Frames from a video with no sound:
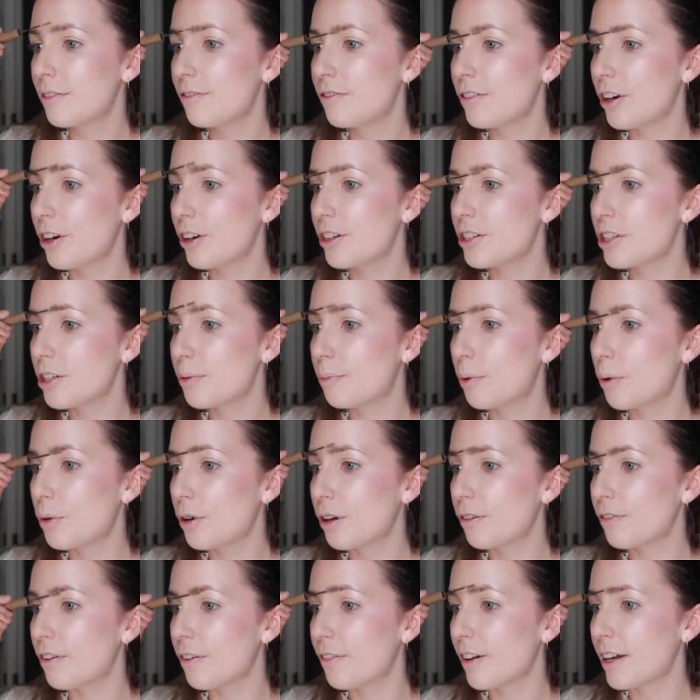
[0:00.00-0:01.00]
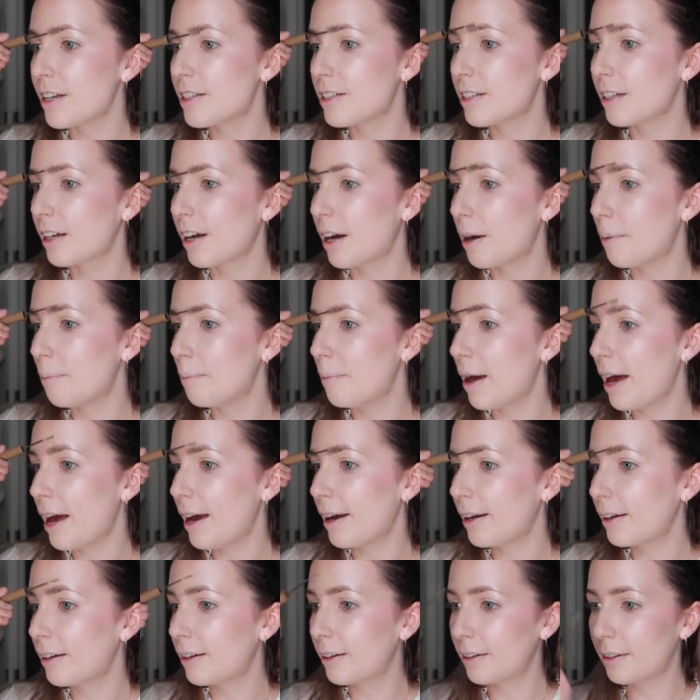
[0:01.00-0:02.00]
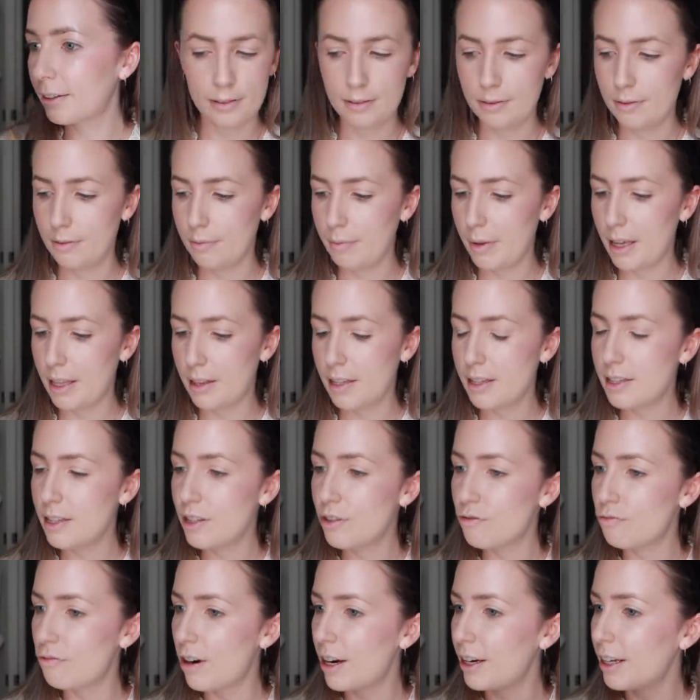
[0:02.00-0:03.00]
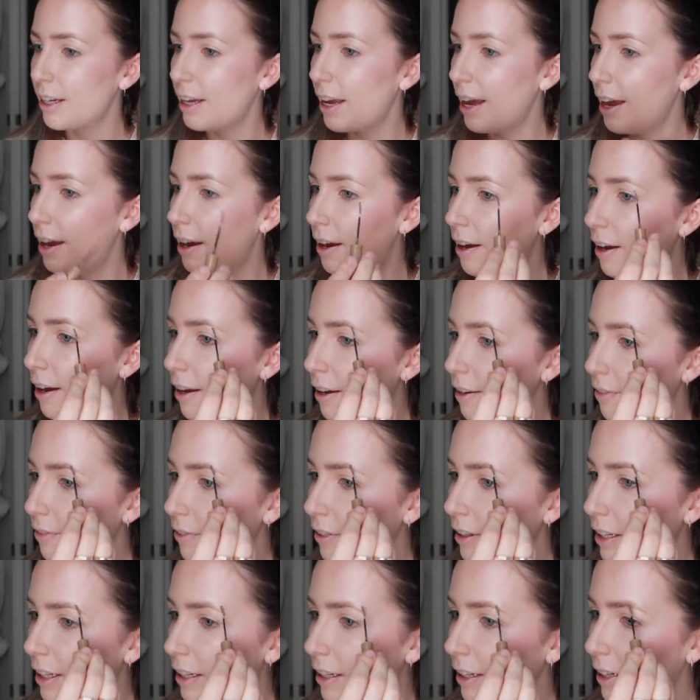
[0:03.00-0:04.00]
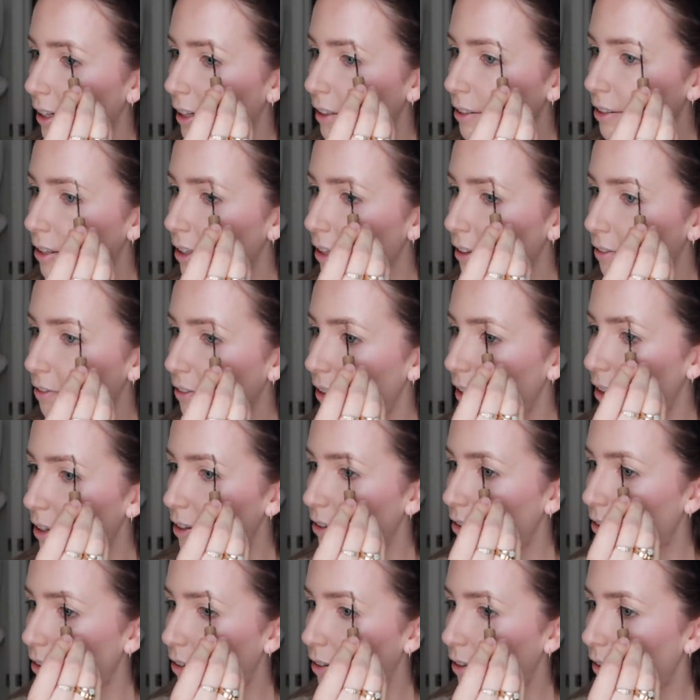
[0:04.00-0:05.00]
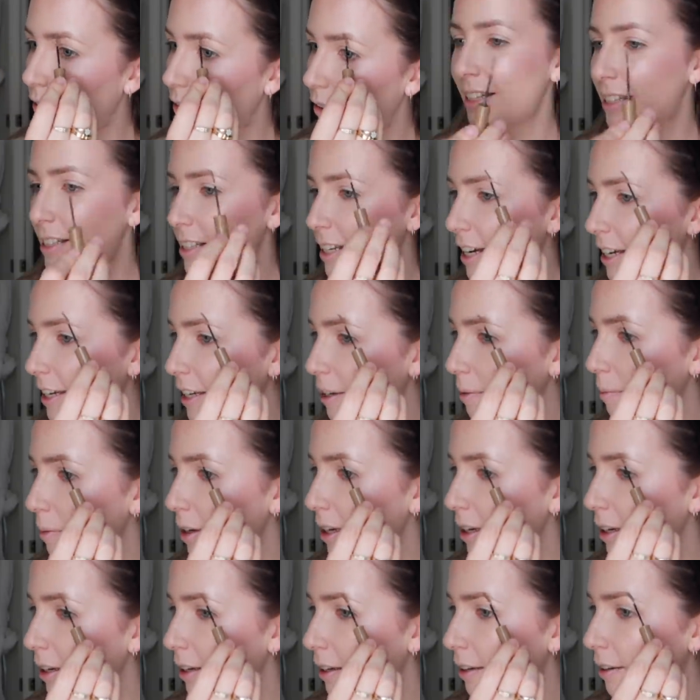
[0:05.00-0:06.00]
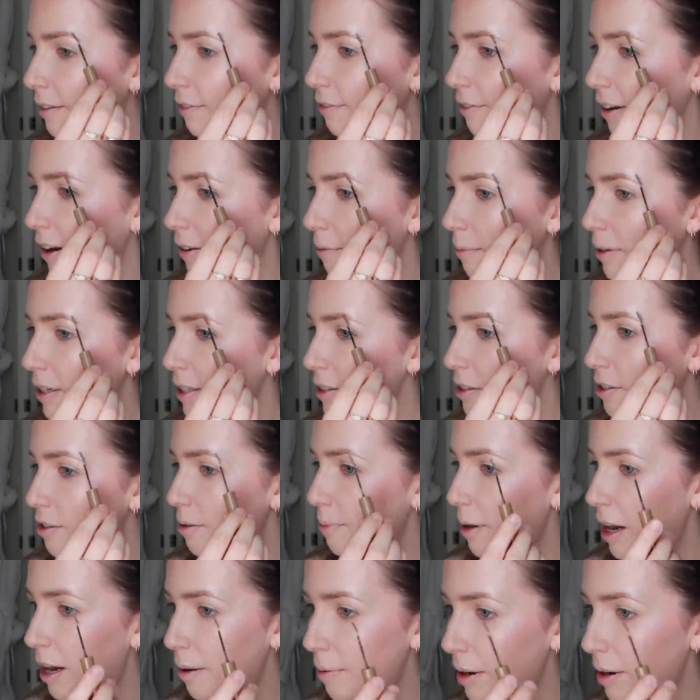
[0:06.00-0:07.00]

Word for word: very supportive of us to come back. Man, this is running out. I've nearly actually finished. It's taking me five minutes to do my